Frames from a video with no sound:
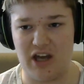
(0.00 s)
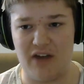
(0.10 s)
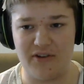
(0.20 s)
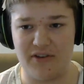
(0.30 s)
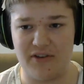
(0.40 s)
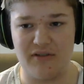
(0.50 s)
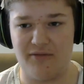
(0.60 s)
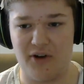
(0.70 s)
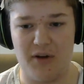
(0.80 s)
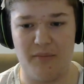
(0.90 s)
Everything
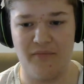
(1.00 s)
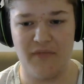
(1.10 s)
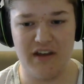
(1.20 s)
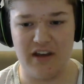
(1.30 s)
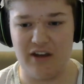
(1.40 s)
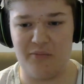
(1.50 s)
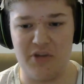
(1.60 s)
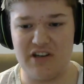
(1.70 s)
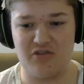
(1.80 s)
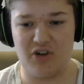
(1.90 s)
from F P
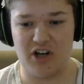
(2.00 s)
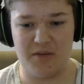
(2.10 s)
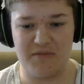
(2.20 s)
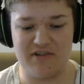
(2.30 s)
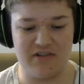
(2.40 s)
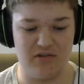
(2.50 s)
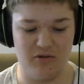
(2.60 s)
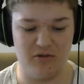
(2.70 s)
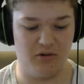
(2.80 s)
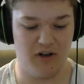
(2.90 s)
S drops
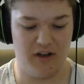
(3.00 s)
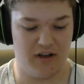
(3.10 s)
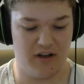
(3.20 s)
to